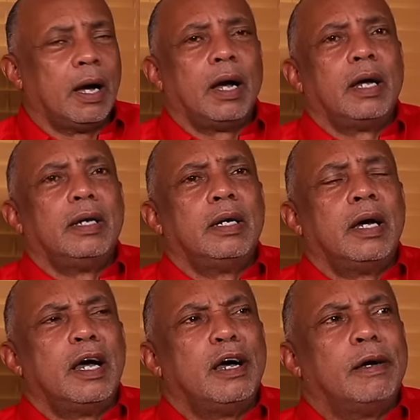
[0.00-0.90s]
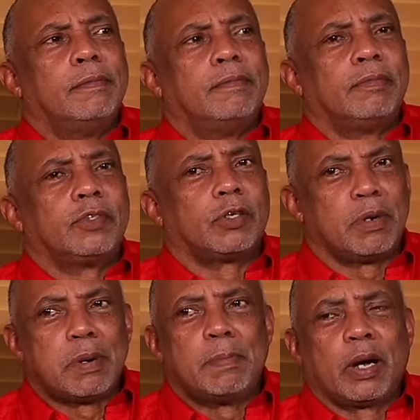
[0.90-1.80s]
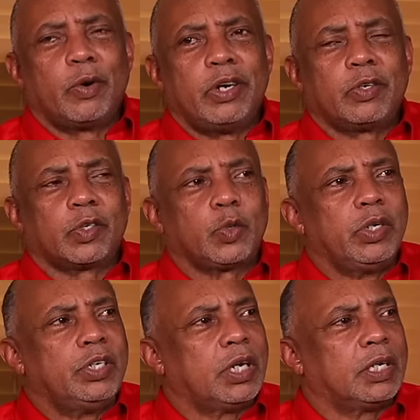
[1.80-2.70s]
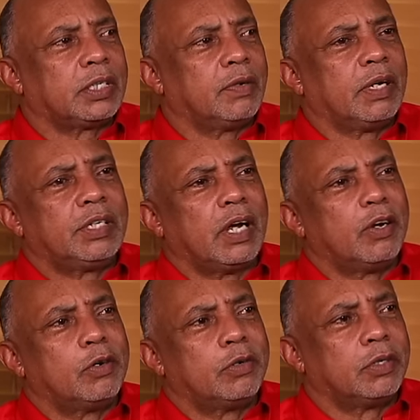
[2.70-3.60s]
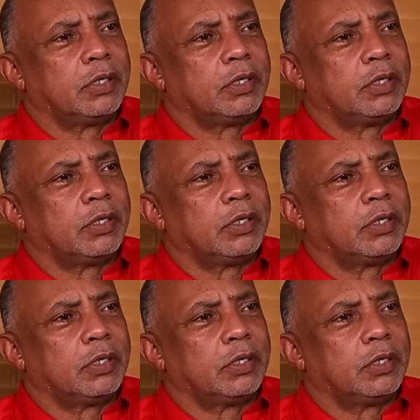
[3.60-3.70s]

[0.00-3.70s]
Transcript: And so I remember going to Squingey and say, watch out now.